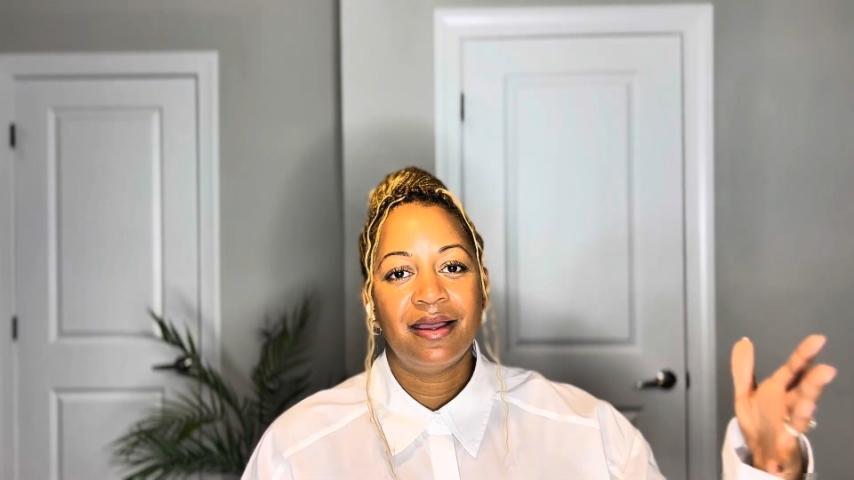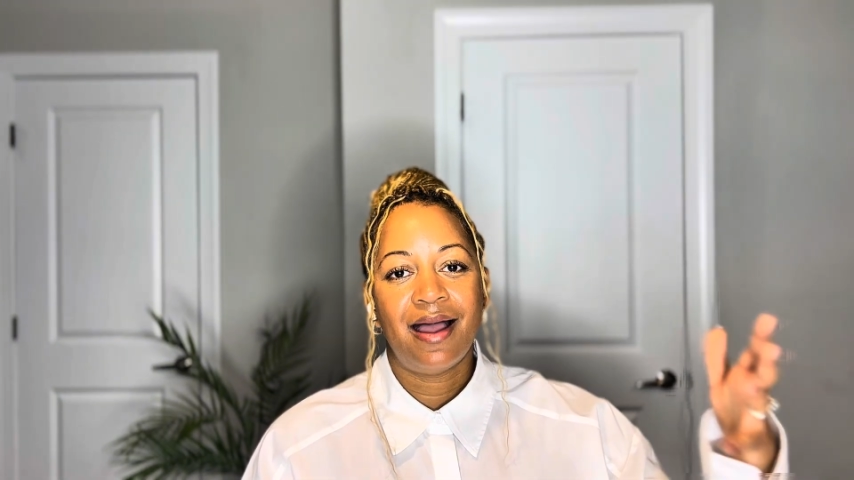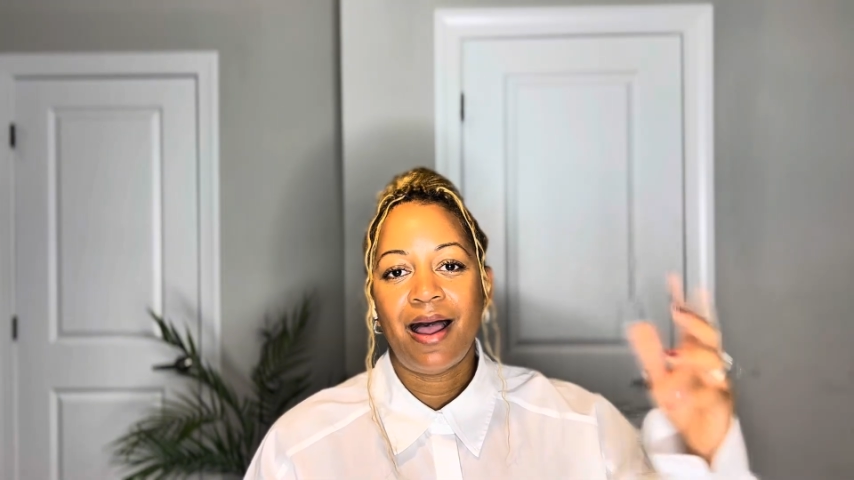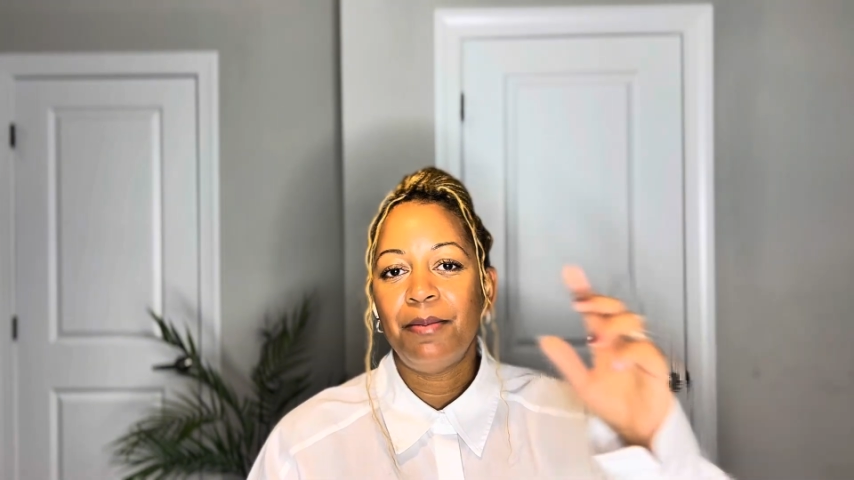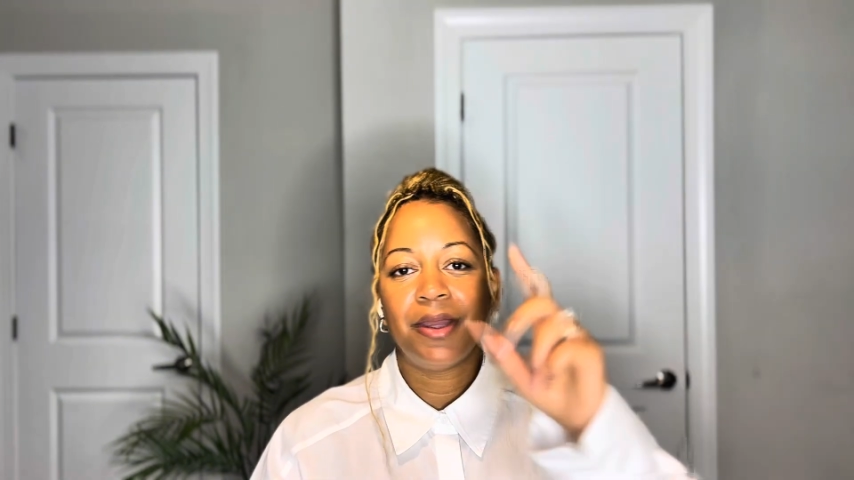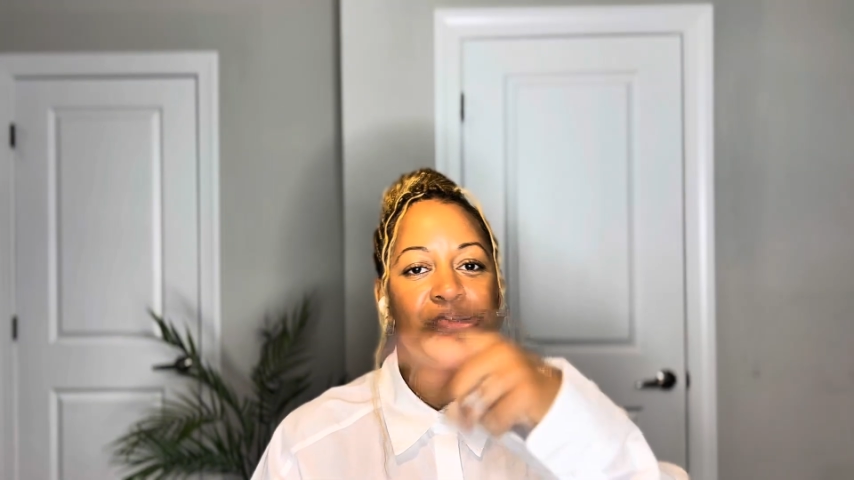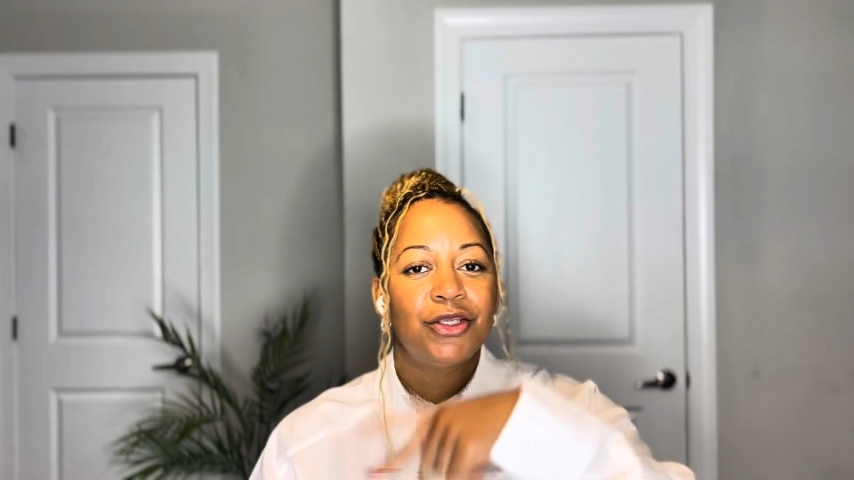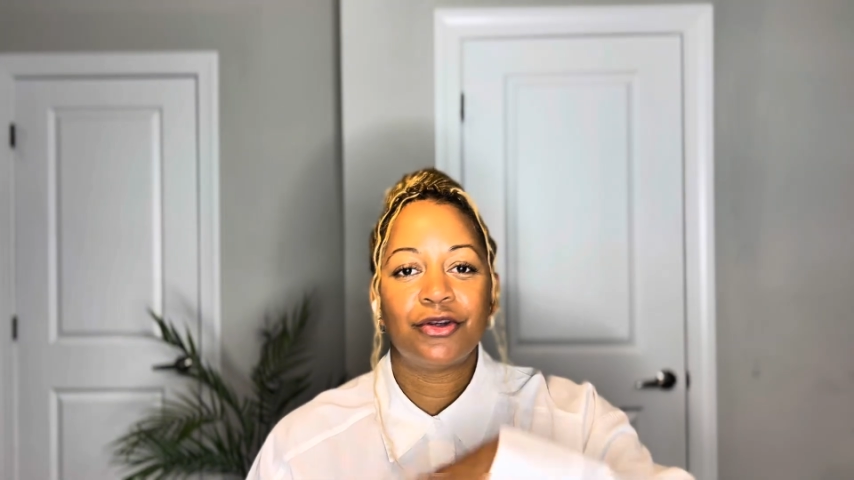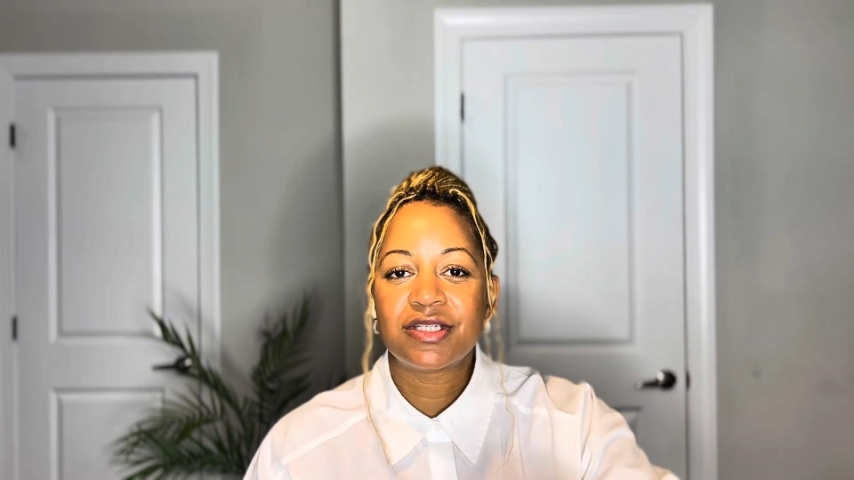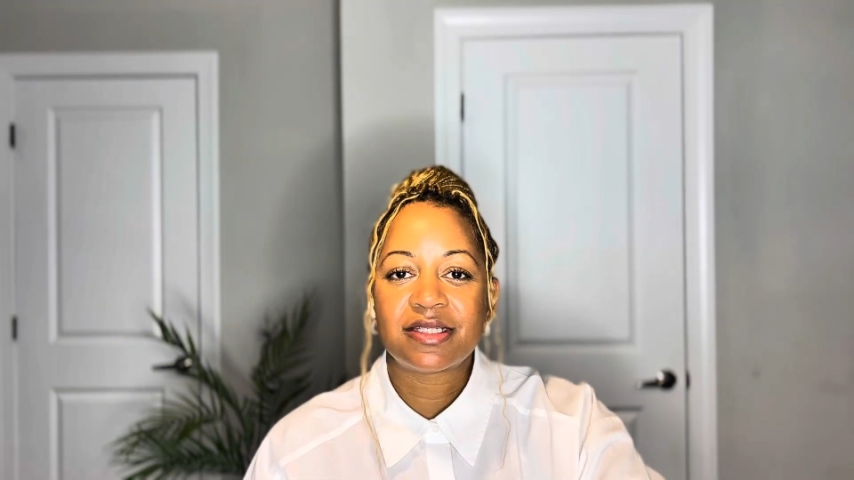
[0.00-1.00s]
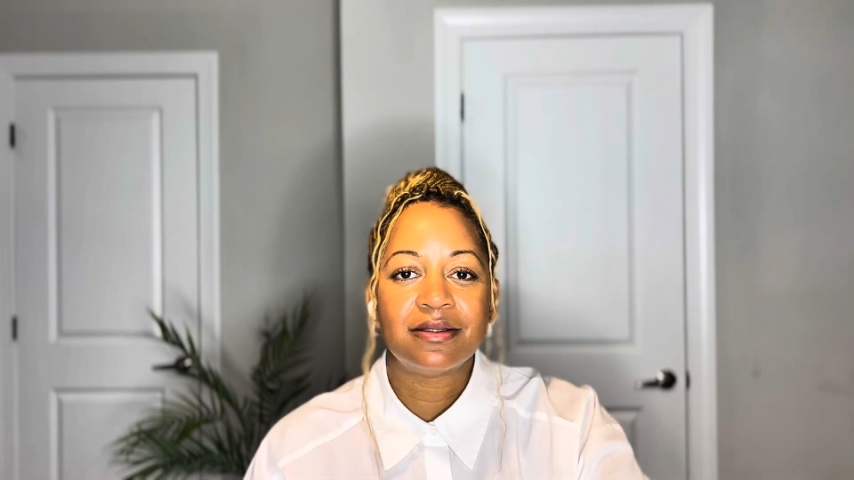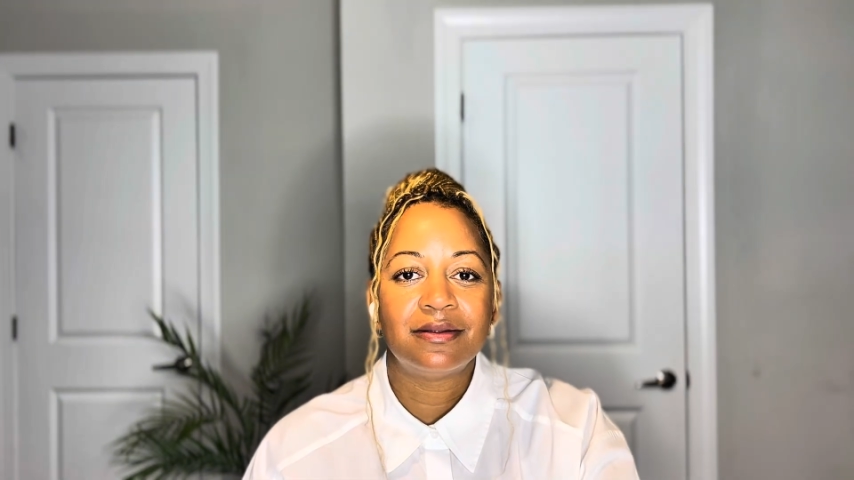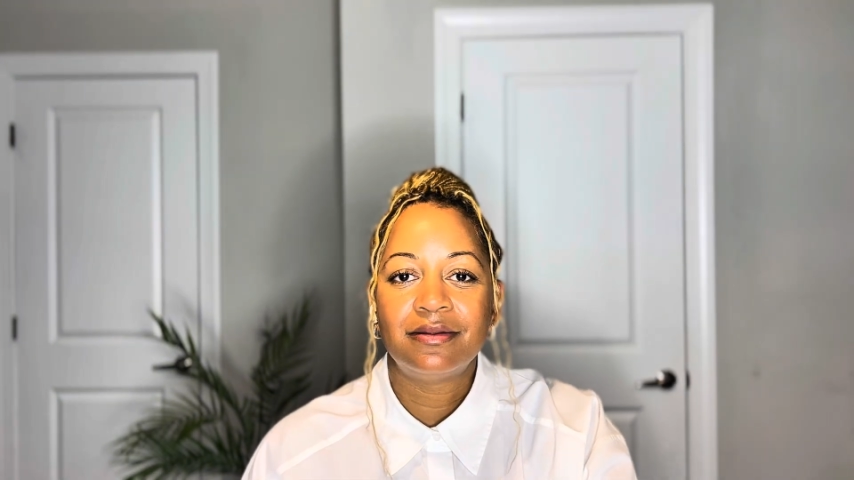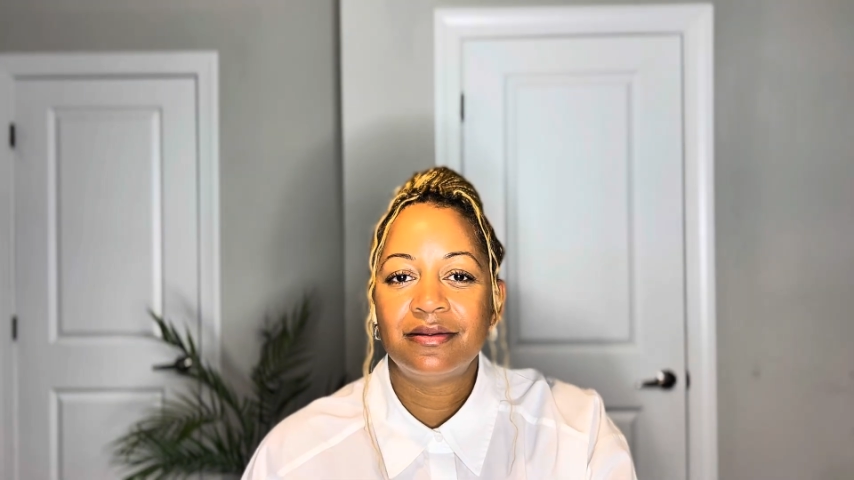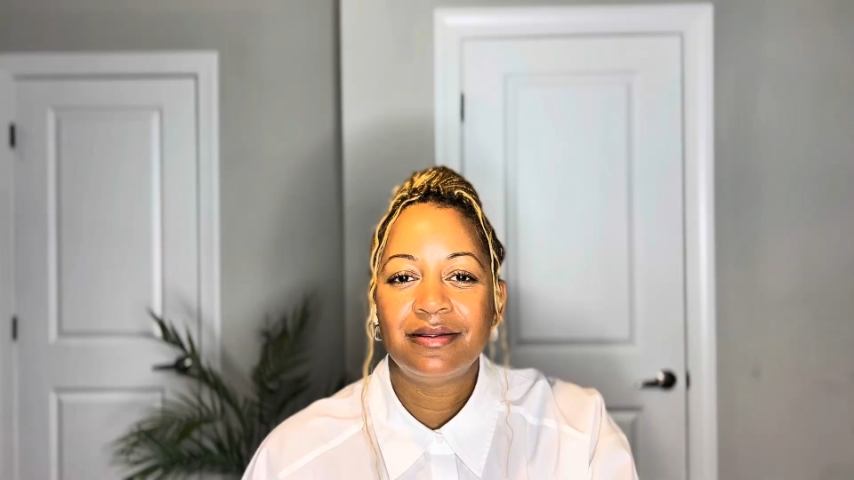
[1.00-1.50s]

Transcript: I bet you're still